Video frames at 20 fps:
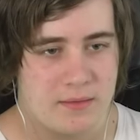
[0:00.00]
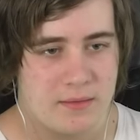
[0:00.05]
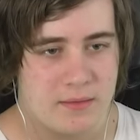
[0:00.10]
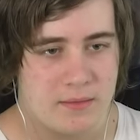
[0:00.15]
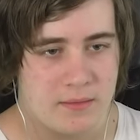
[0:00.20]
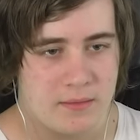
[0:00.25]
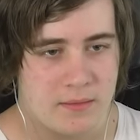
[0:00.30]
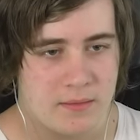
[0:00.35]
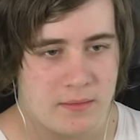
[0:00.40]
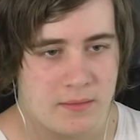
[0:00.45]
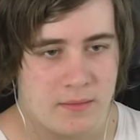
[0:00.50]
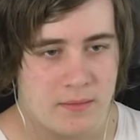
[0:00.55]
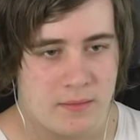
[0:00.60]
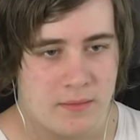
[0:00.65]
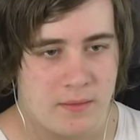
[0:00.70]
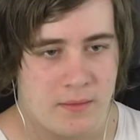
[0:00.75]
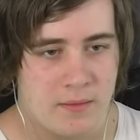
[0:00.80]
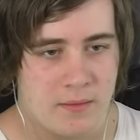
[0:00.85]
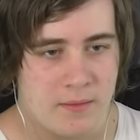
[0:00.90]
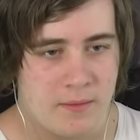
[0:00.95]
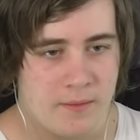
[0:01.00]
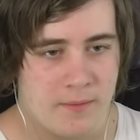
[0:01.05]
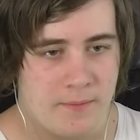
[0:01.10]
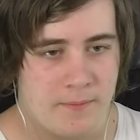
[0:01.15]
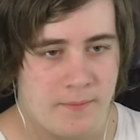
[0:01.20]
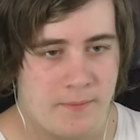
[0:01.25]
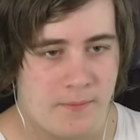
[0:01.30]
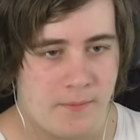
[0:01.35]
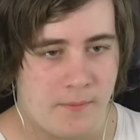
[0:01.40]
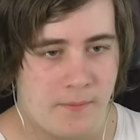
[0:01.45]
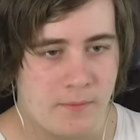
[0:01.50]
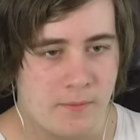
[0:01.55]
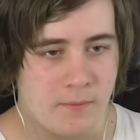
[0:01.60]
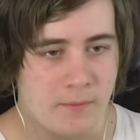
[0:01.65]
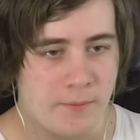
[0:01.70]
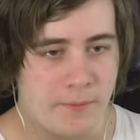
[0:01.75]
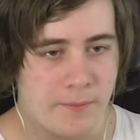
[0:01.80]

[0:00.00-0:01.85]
[no speech]